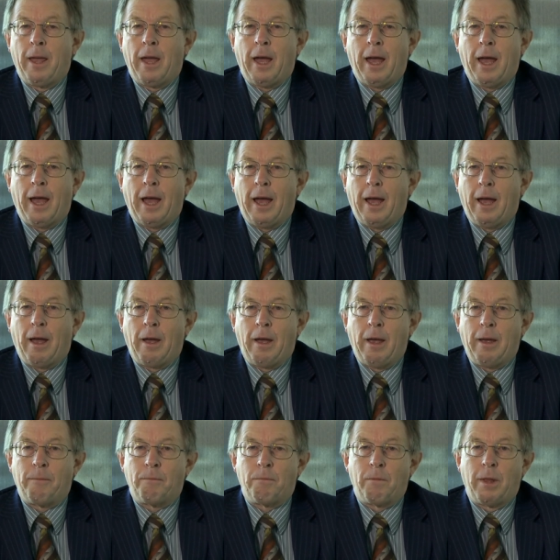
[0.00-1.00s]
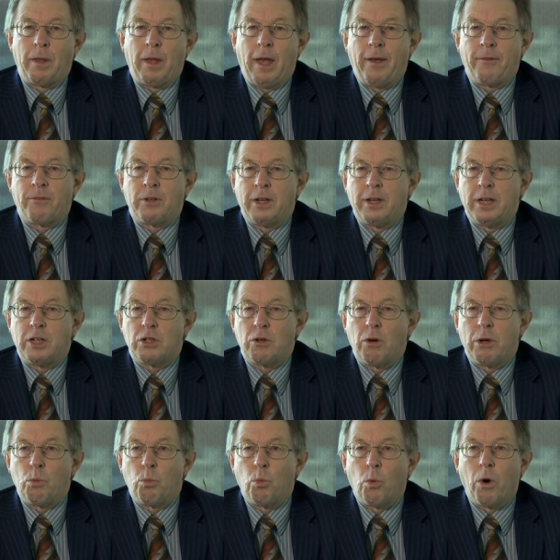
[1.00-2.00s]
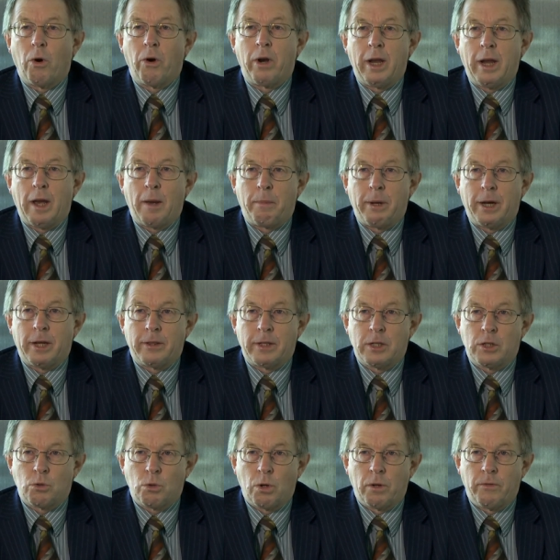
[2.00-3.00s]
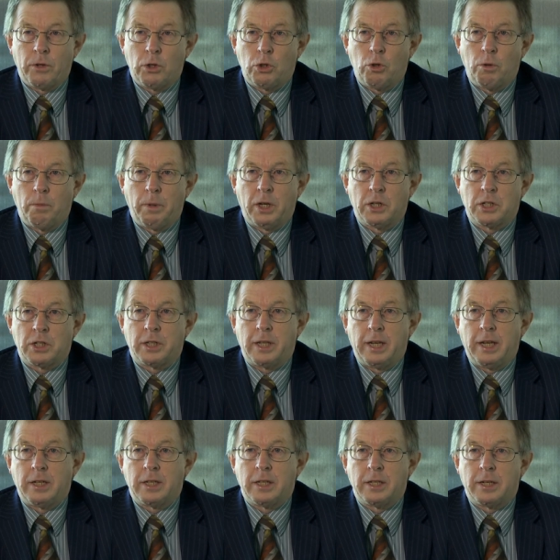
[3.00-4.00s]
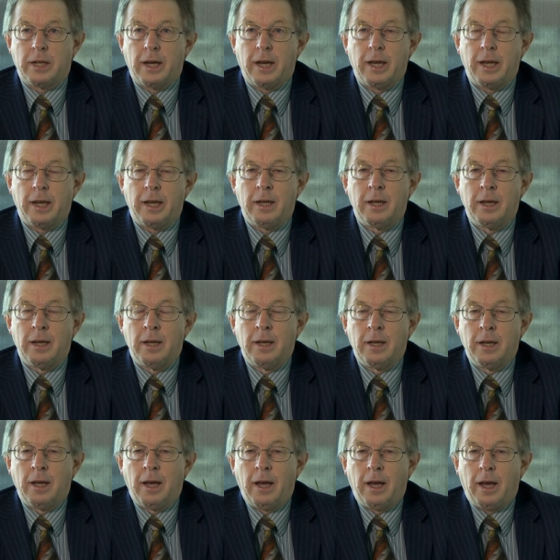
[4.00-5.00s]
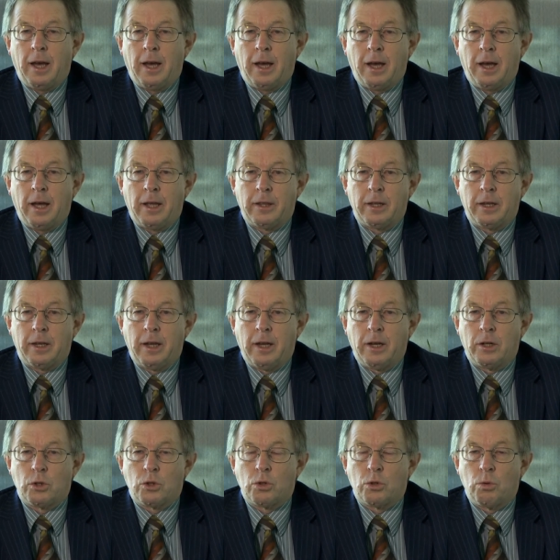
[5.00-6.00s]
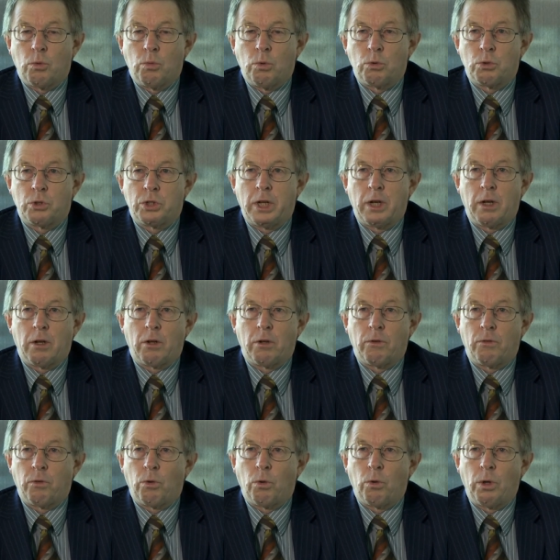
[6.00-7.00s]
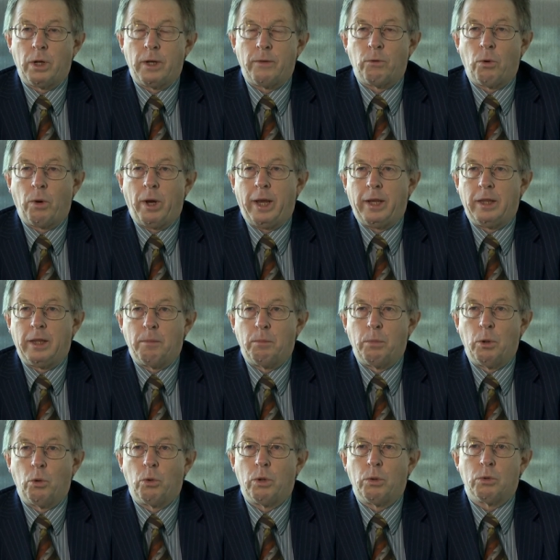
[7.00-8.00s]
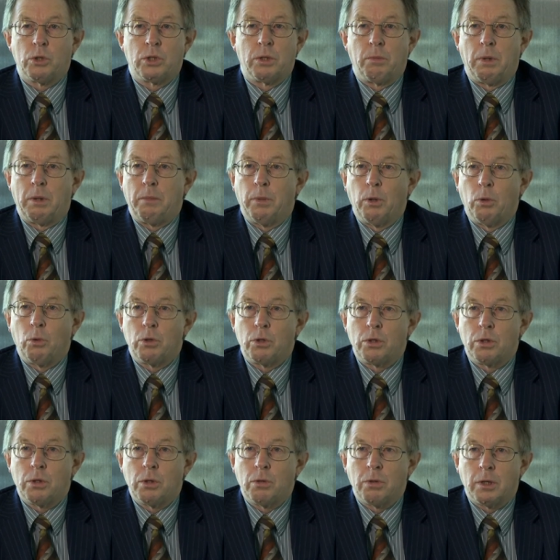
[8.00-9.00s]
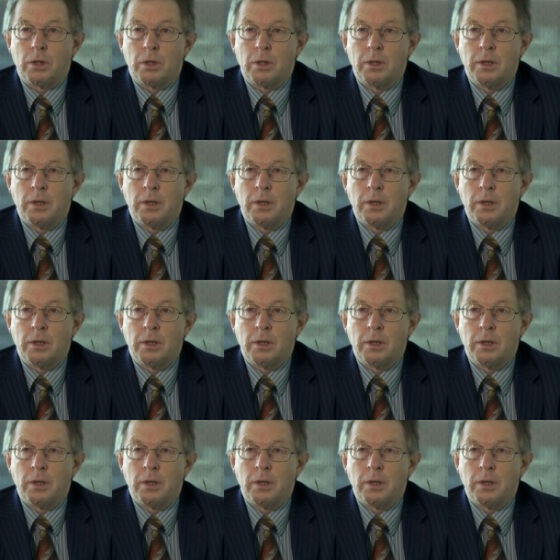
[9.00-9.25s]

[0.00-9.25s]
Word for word: uh, have to necessarily worry about this sort of issue, because at the end of the day, uh, the council will settle on a floor level and the builder will simply build to it.